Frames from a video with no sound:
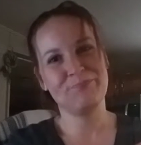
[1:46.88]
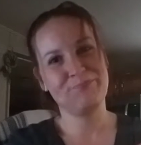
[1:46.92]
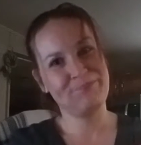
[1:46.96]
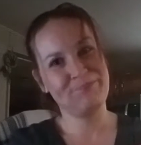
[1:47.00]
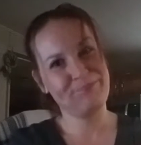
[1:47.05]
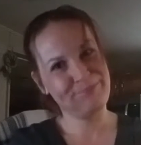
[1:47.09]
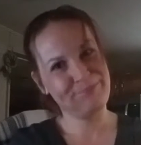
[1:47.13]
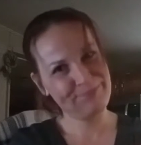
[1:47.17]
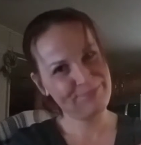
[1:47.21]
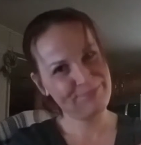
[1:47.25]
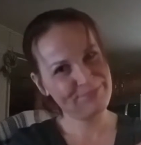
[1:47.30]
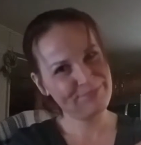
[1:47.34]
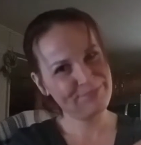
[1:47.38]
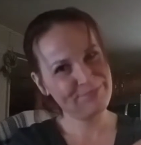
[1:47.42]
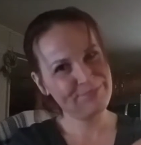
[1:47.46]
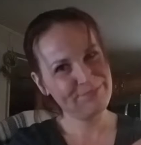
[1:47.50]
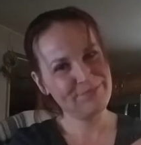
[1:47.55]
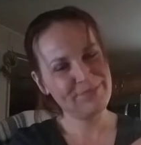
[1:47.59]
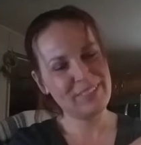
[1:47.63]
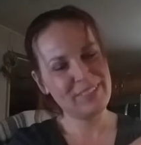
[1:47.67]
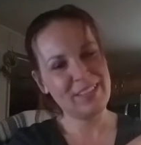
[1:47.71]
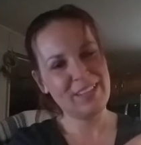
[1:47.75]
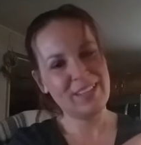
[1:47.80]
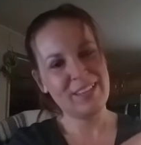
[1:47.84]

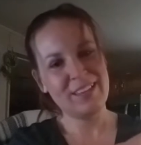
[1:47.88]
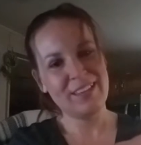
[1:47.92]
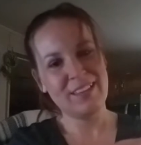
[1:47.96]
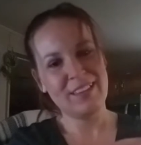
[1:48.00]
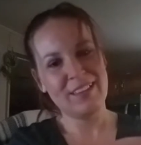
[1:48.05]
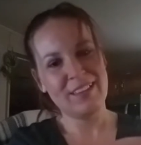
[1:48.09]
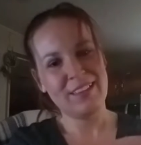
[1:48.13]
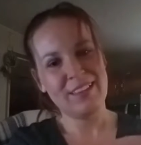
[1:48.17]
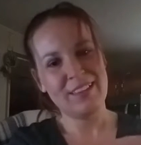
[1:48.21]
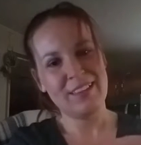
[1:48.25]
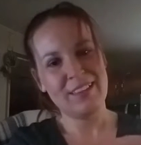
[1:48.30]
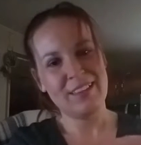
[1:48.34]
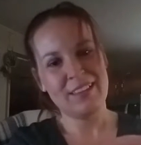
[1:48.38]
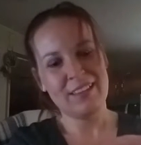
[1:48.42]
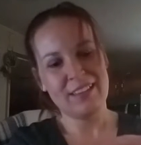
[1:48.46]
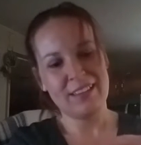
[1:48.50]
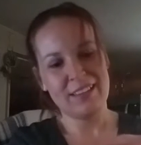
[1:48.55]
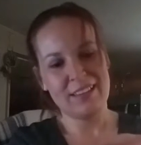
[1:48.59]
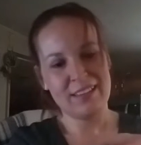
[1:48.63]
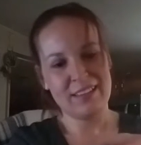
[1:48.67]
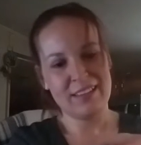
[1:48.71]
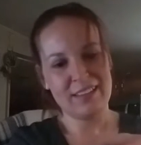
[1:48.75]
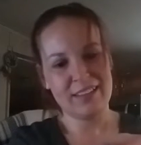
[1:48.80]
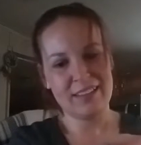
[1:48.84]

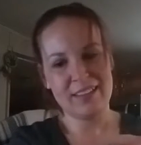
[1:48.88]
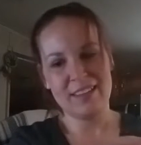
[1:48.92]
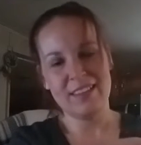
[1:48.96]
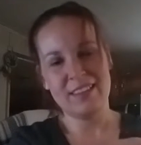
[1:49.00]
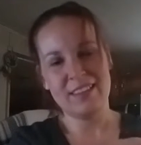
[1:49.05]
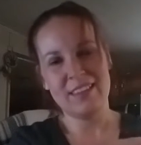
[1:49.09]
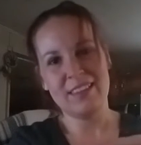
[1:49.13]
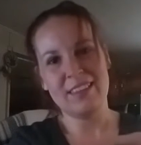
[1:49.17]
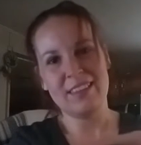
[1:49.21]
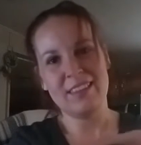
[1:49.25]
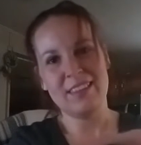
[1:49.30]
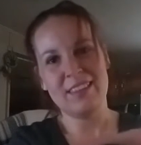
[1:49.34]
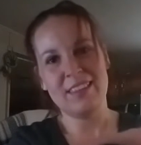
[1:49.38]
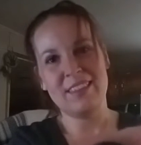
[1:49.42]
Nothing is said.